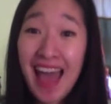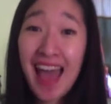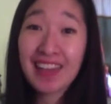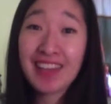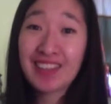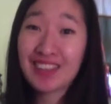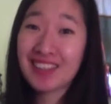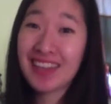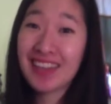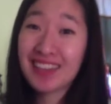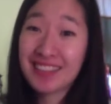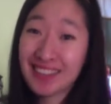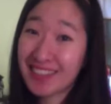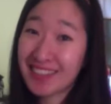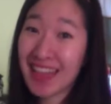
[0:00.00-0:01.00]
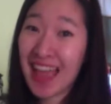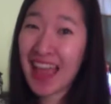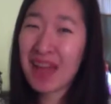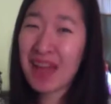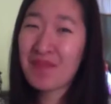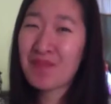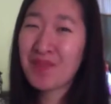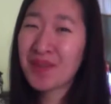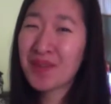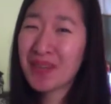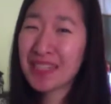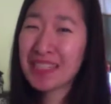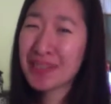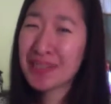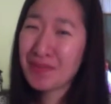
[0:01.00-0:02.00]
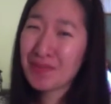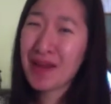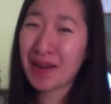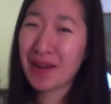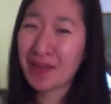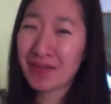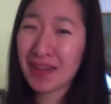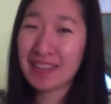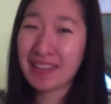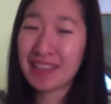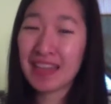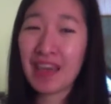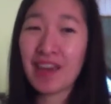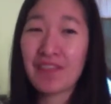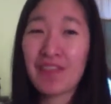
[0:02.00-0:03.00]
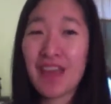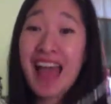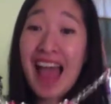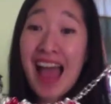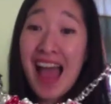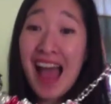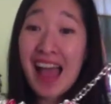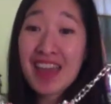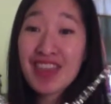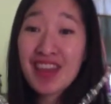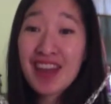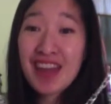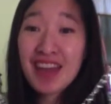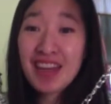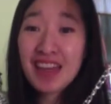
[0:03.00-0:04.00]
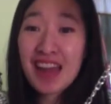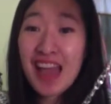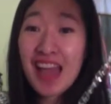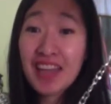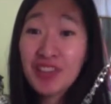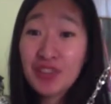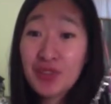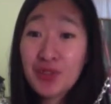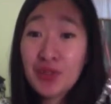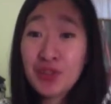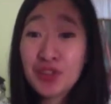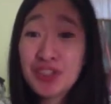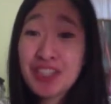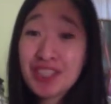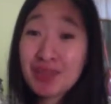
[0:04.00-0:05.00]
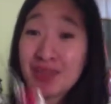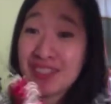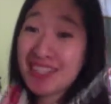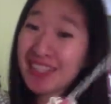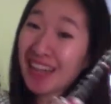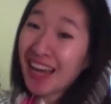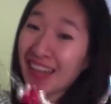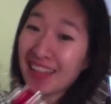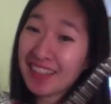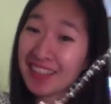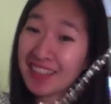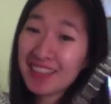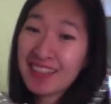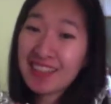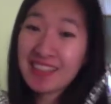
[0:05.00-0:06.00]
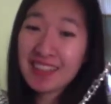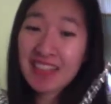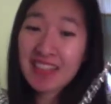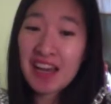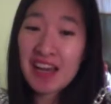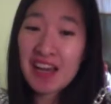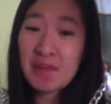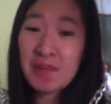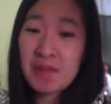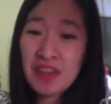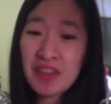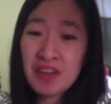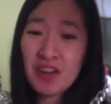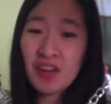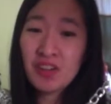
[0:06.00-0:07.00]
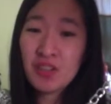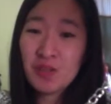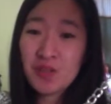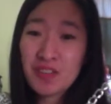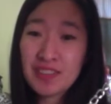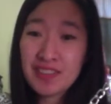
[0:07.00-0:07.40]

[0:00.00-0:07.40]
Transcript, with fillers: just like to say, I'm pretty proud of myself. I thought I'd choose Christmassy colors, and they're all different